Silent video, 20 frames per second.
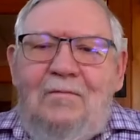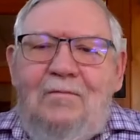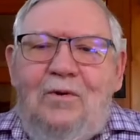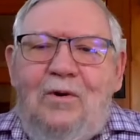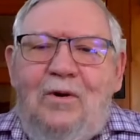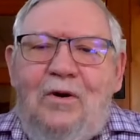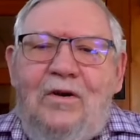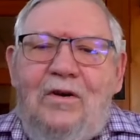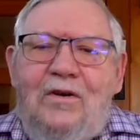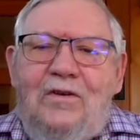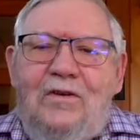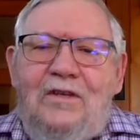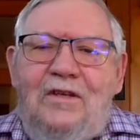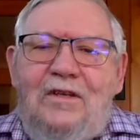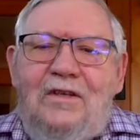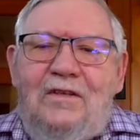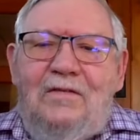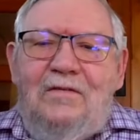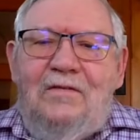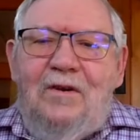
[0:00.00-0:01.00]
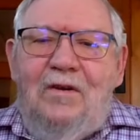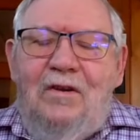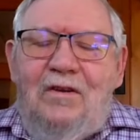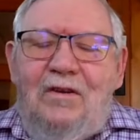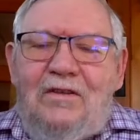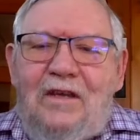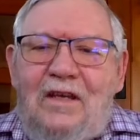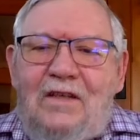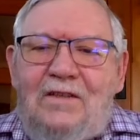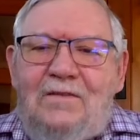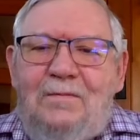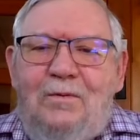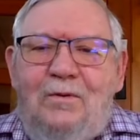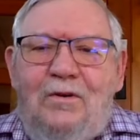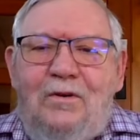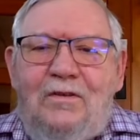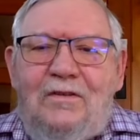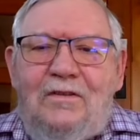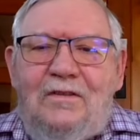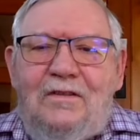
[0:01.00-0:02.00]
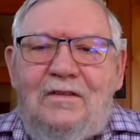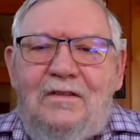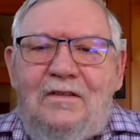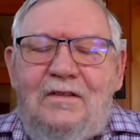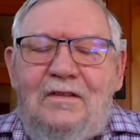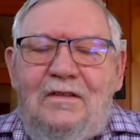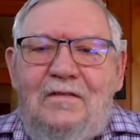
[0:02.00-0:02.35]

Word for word: borders into various exports